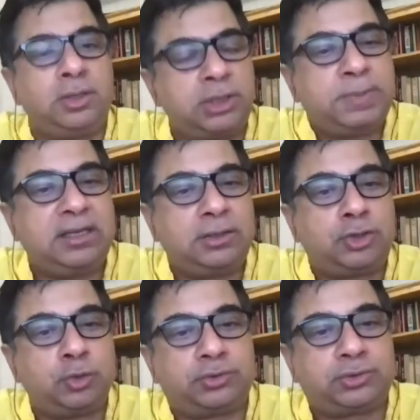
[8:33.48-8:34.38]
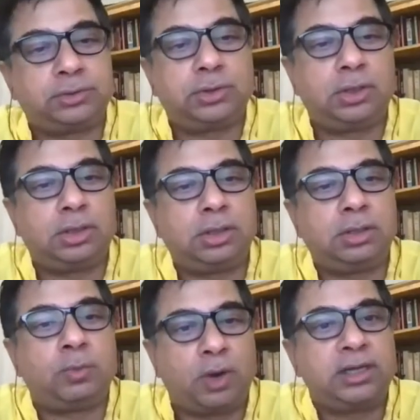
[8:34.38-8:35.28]
speaking the truth.
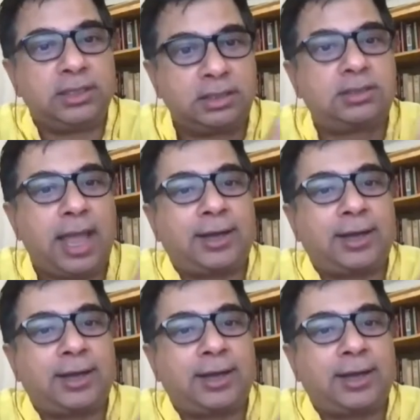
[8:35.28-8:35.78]
What is the